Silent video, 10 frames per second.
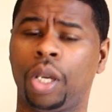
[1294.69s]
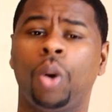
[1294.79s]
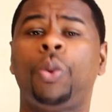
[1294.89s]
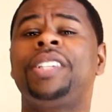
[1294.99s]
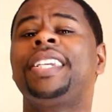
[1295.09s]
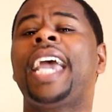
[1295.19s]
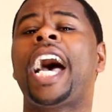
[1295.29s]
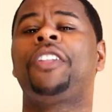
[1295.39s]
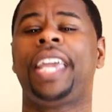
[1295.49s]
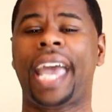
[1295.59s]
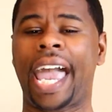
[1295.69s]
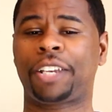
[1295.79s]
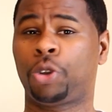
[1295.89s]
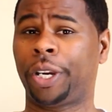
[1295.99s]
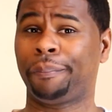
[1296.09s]
We see how they act
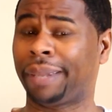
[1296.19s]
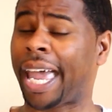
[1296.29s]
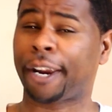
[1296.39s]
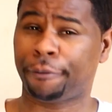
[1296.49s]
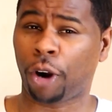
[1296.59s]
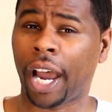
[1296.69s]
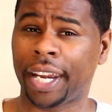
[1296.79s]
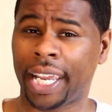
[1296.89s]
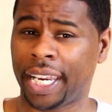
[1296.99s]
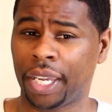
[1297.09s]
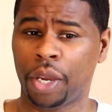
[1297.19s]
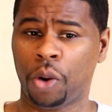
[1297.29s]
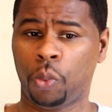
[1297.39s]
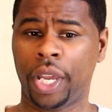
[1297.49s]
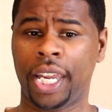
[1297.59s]
during Black Friday
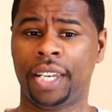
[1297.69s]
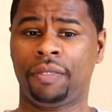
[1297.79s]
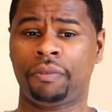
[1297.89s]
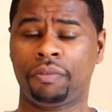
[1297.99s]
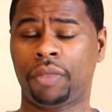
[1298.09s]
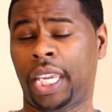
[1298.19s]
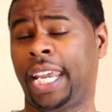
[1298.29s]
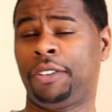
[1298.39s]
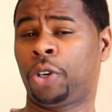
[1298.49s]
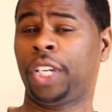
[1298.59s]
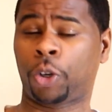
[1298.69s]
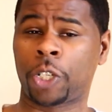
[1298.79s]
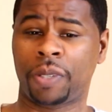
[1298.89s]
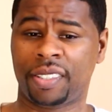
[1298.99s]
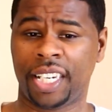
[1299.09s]
when and during the
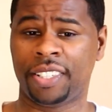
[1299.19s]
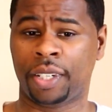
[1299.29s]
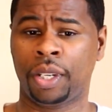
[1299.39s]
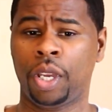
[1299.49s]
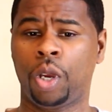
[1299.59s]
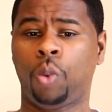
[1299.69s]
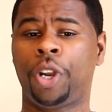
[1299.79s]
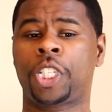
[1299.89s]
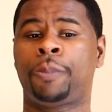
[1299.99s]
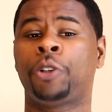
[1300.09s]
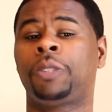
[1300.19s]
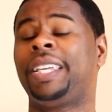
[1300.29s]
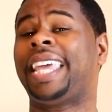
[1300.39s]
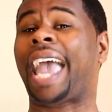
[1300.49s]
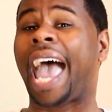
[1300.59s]
Christmas season when it's supposed to be
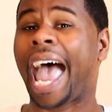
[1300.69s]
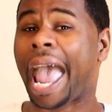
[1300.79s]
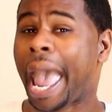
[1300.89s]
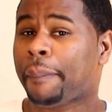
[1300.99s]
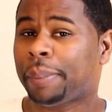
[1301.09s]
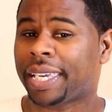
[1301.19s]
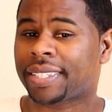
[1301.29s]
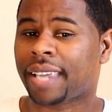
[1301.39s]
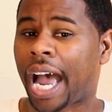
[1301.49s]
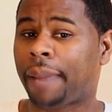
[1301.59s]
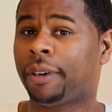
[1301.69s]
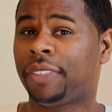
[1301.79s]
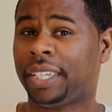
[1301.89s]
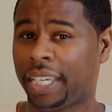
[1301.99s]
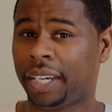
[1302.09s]
the happiest time of the
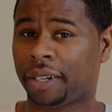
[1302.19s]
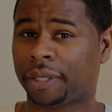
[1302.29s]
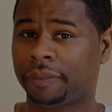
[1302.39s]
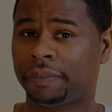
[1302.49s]
year.